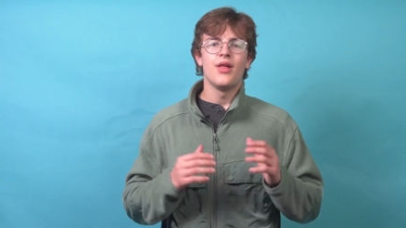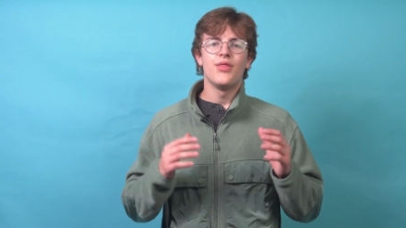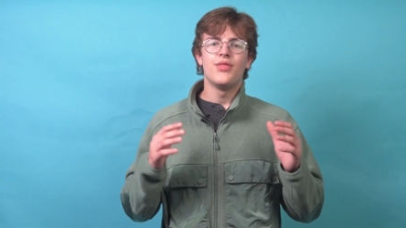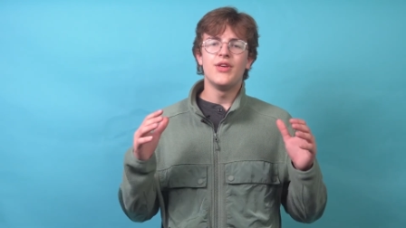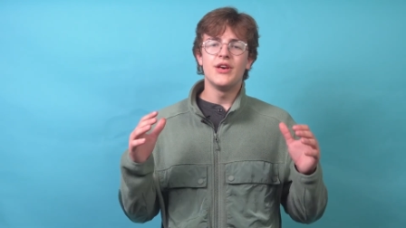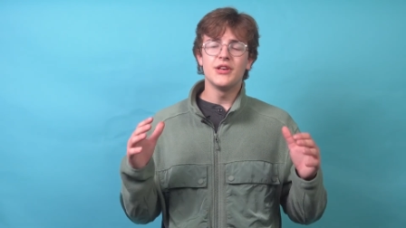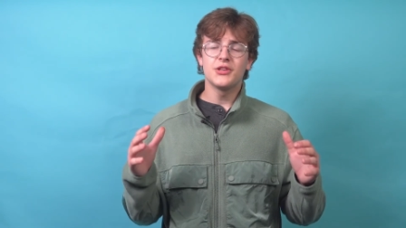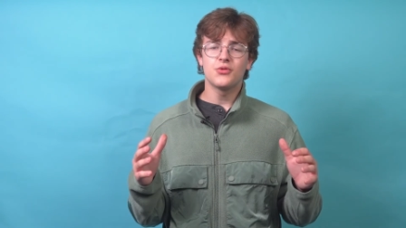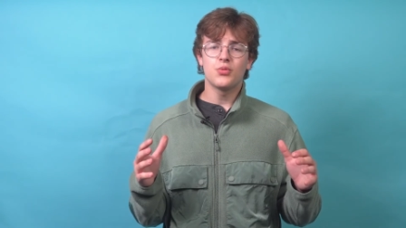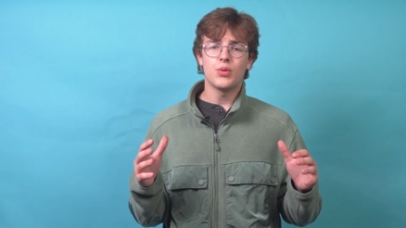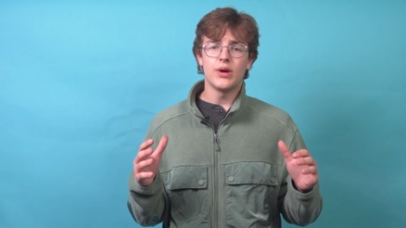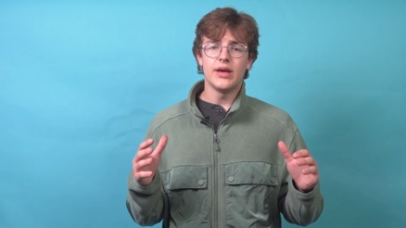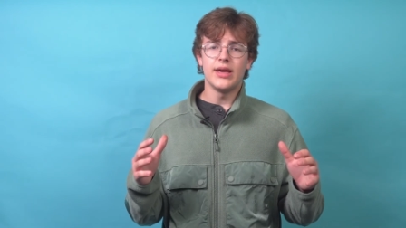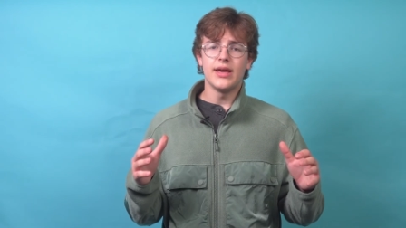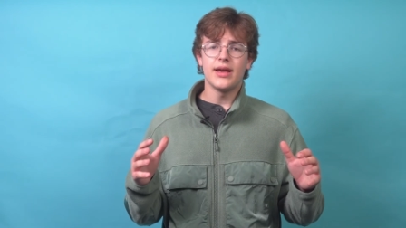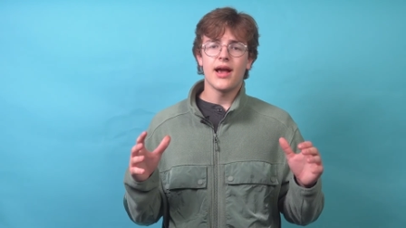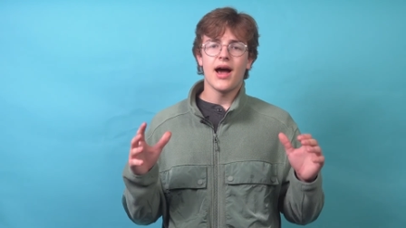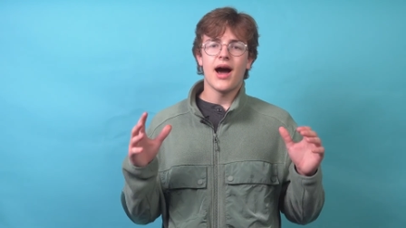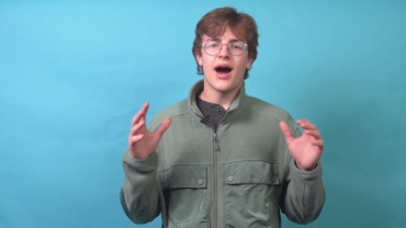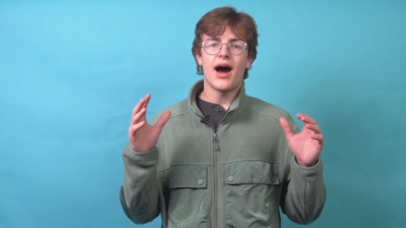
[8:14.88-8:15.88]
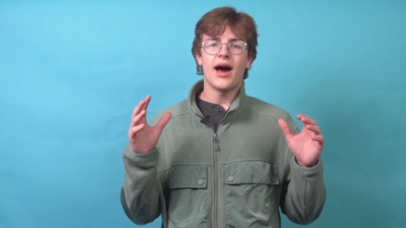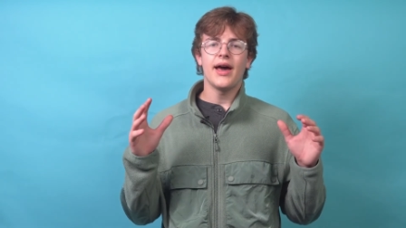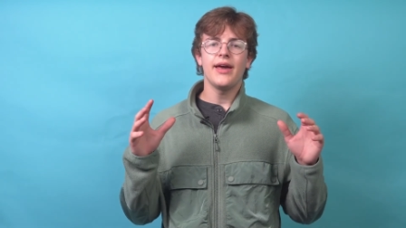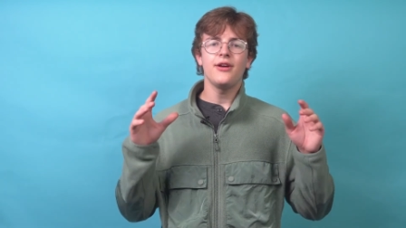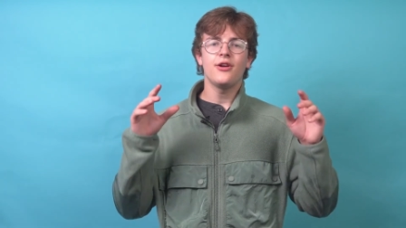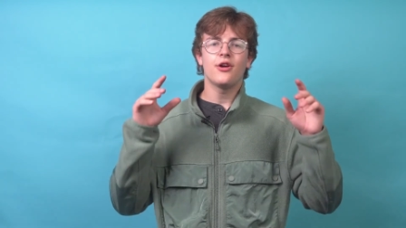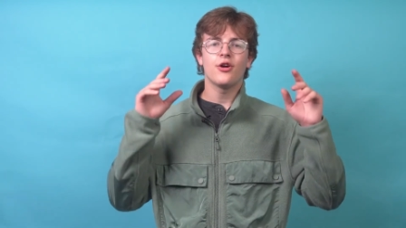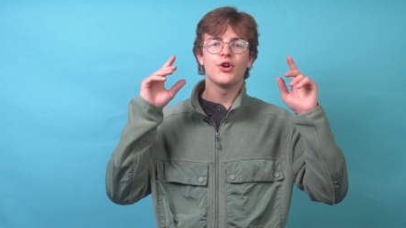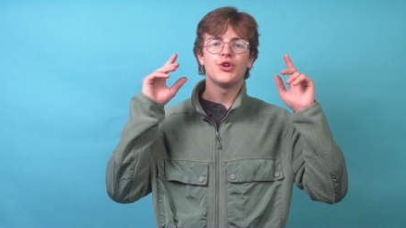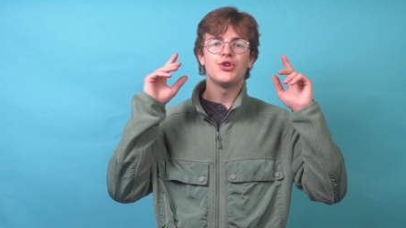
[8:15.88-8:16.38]
This week, I
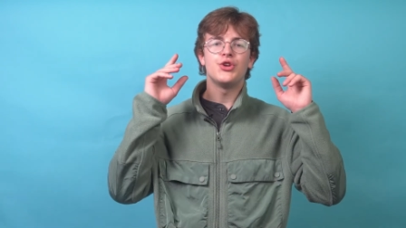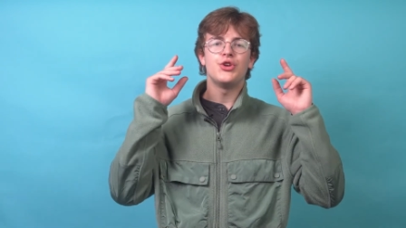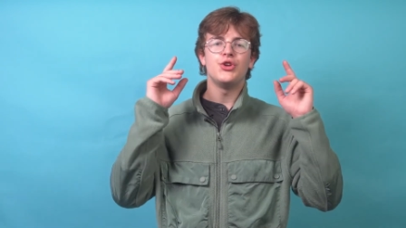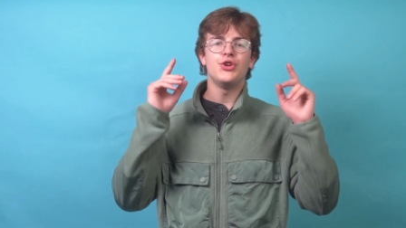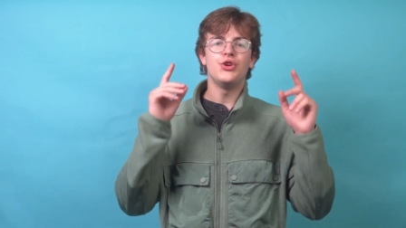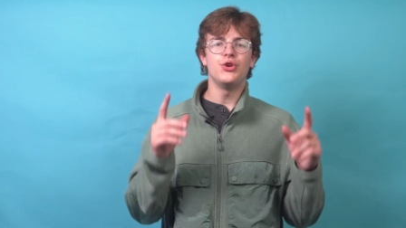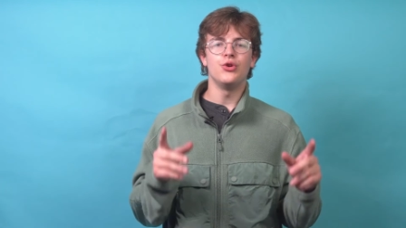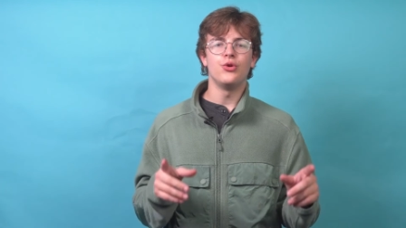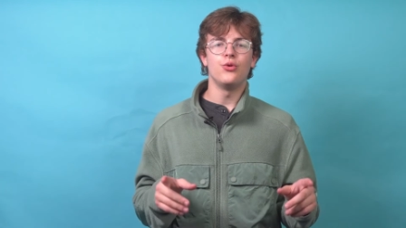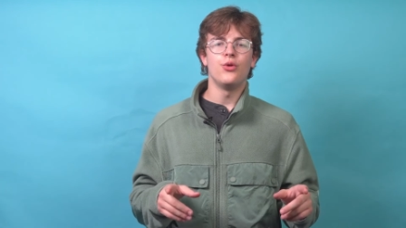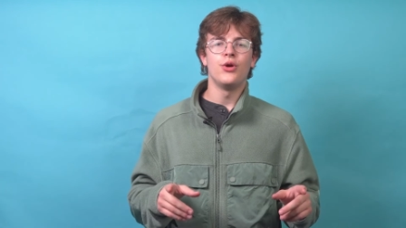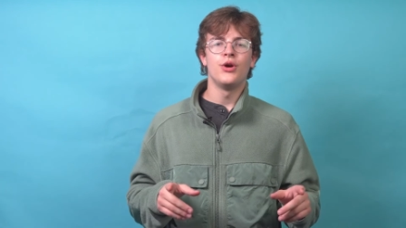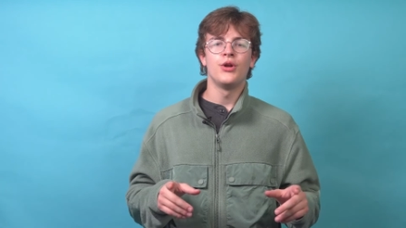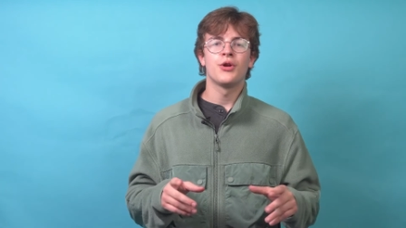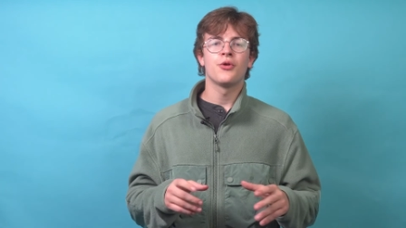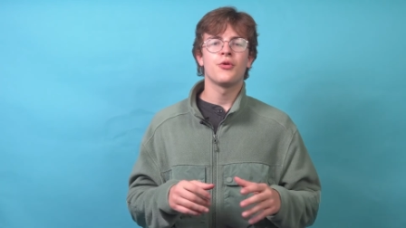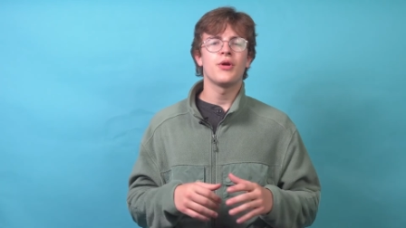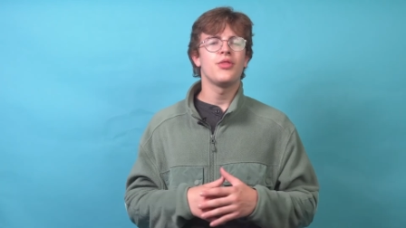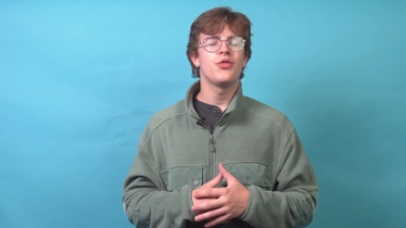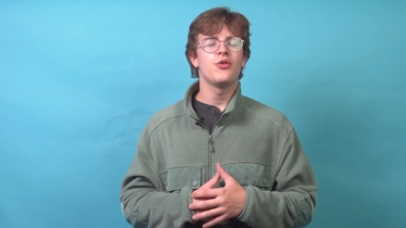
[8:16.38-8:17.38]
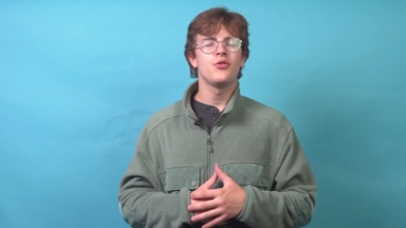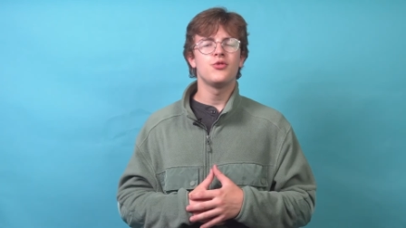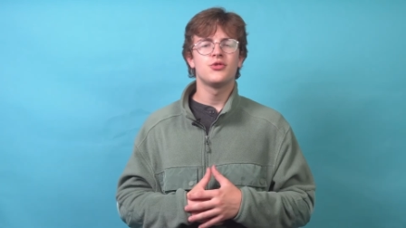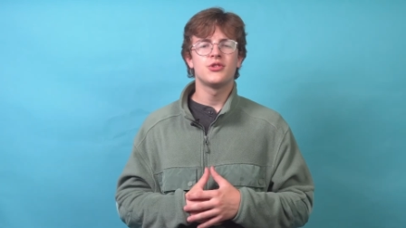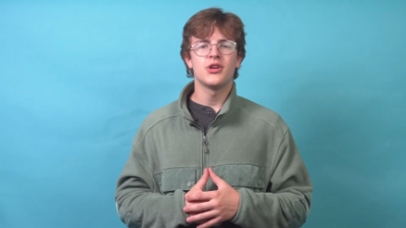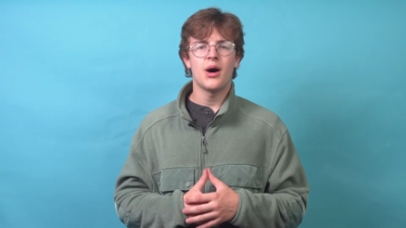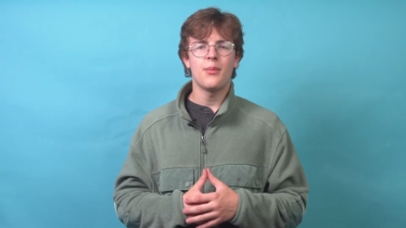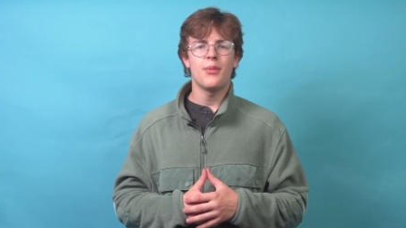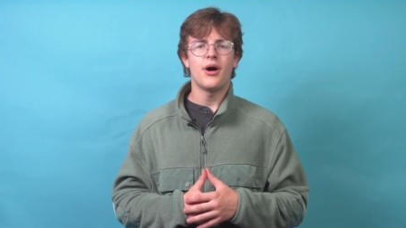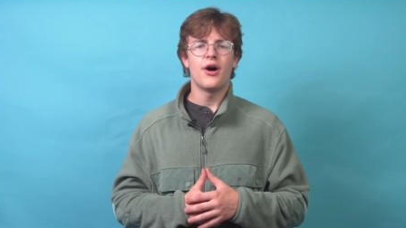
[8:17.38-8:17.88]
encourage you to read through
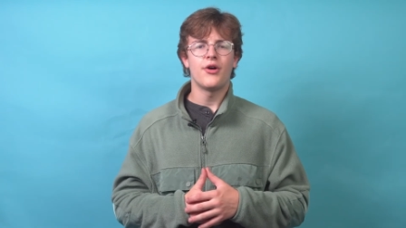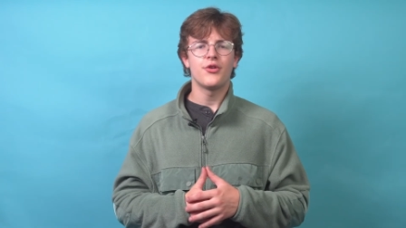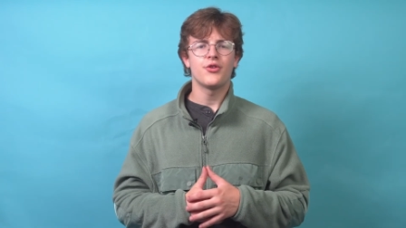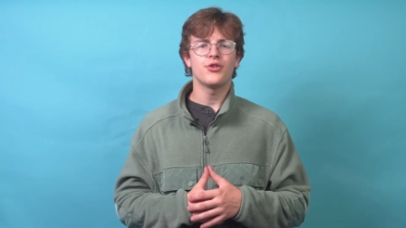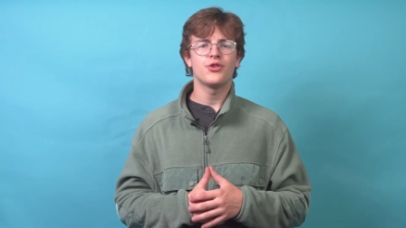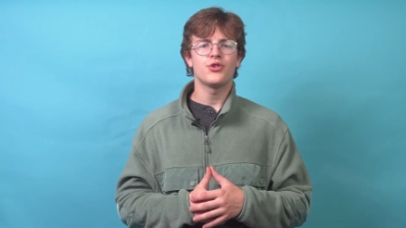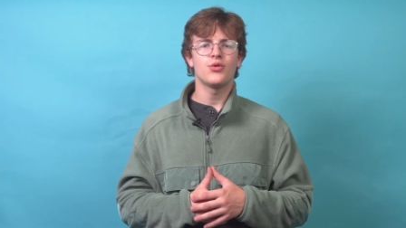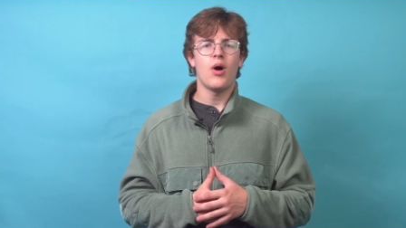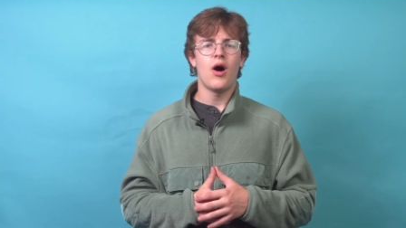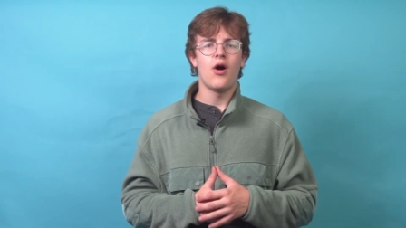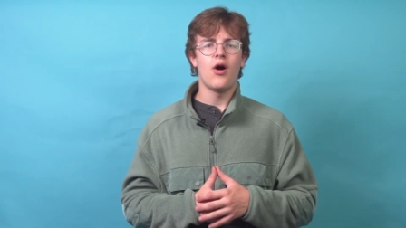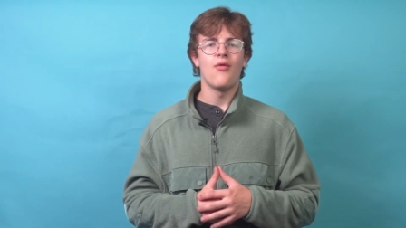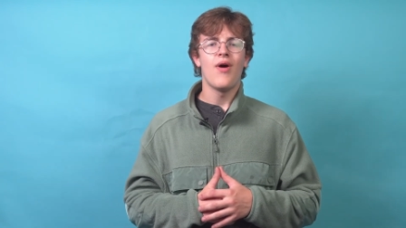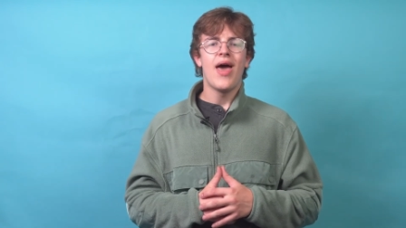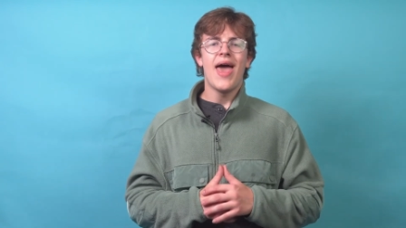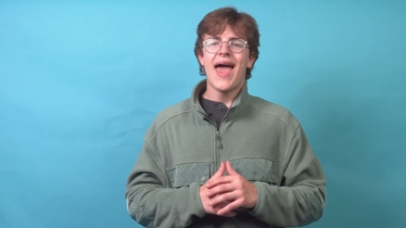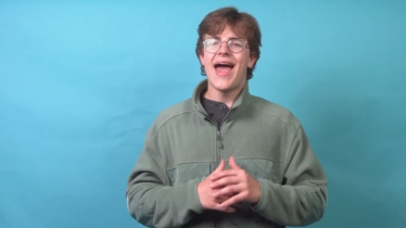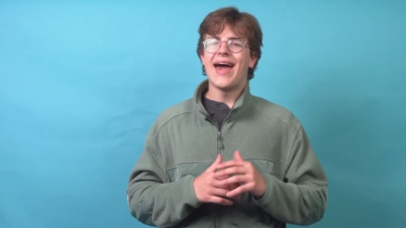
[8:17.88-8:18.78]
Psalm 112